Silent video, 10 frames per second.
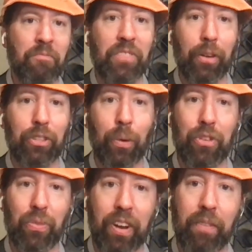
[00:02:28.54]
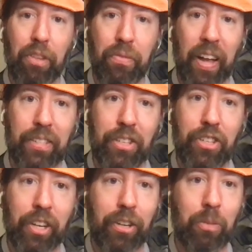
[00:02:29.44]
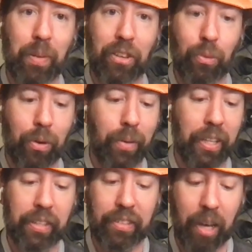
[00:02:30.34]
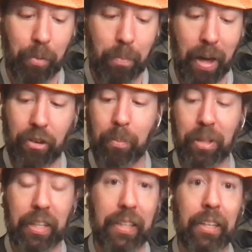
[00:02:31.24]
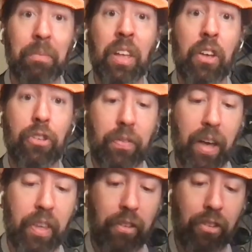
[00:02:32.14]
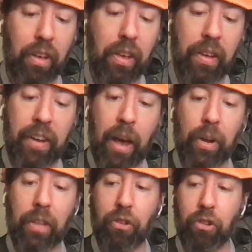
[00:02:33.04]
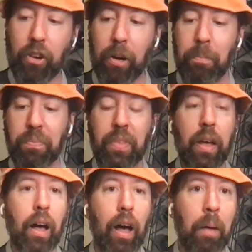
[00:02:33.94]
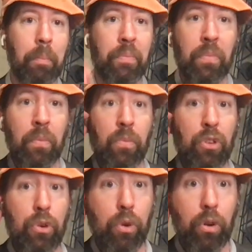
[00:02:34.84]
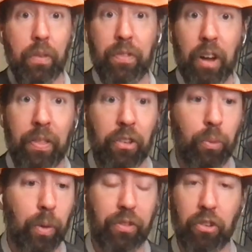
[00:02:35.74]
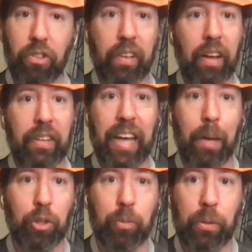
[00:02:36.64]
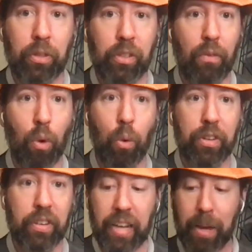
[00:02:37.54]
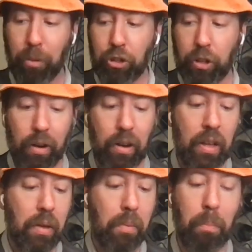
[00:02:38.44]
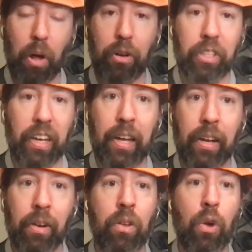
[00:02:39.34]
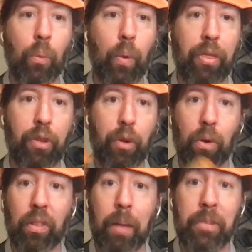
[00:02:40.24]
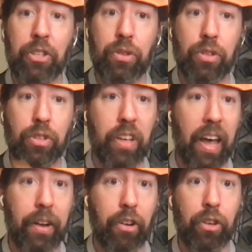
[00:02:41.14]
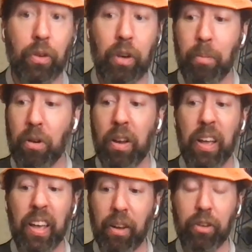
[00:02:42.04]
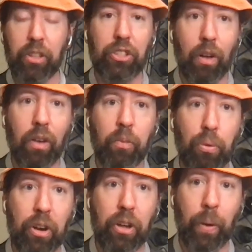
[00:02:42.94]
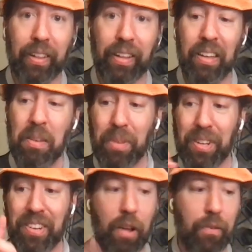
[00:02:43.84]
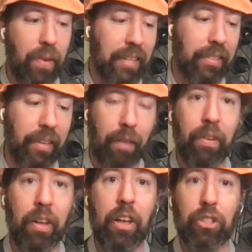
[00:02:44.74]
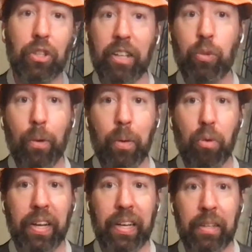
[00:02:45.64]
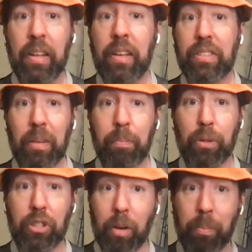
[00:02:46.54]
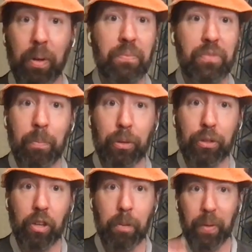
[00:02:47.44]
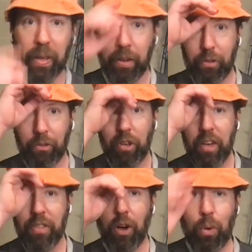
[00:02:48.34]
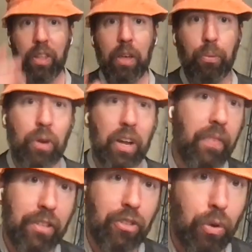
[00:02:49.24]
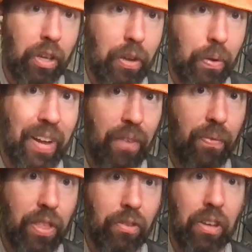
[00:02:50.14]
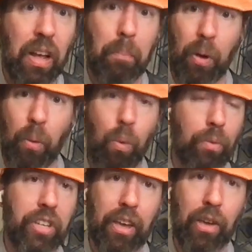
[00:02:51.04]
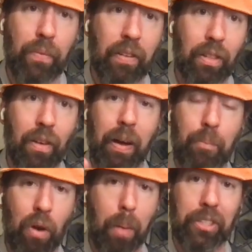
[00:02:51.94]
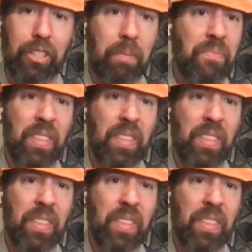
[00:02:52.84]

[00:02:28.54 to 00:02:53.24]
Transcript: It's always fun to have the fancy jiggers, but this one really does help you measure them cleanly. So you've got this. Now we need the sugar. You could have done this with just a tablespoon of ordinary table sugar, muddled in with your lemon juice and your cucumber. It'll dissolve pretty quickly, but not fast enough. So that's where we bring in simple syrup. Simple syrup is the only pre-advanced cooking you need for this, but it won't take you very long, I promise.